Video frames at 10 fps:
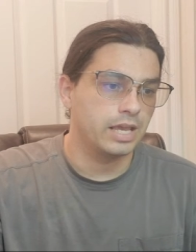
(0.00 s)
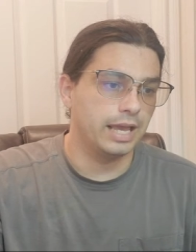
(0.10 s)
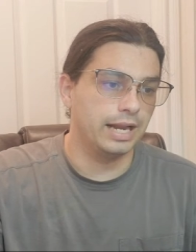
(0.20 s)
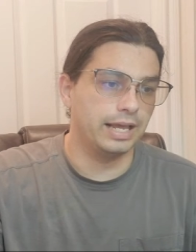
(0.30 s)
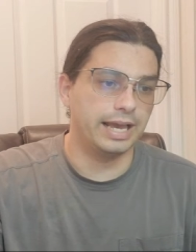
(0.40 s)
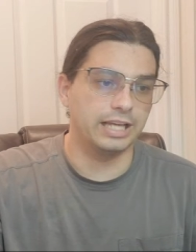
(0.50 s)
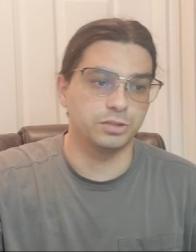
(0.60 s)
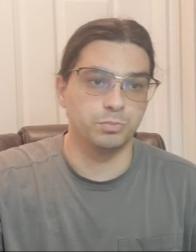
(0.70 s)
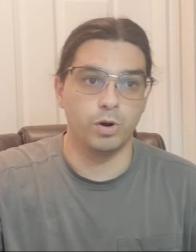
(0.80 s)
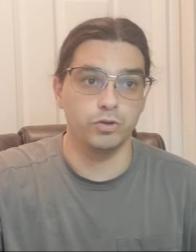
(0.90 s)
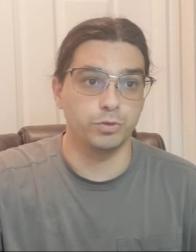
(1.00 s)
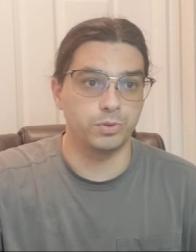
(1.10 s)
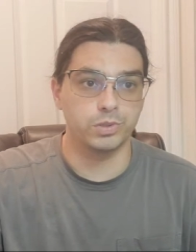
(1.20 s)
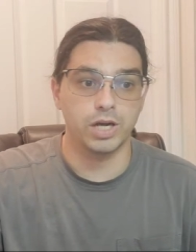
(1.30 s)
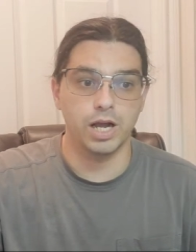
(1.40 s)
And it has
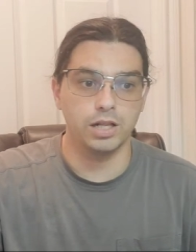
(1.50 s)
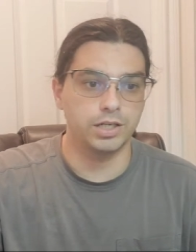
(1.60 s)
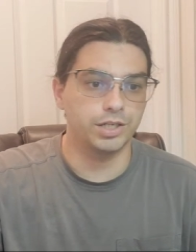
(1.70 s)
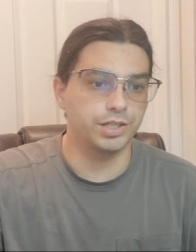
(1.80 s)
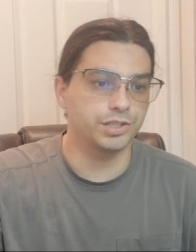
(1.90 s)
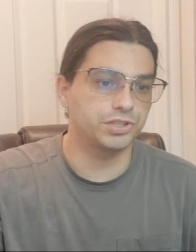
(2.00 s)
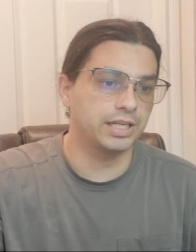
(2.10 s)
multiple colors.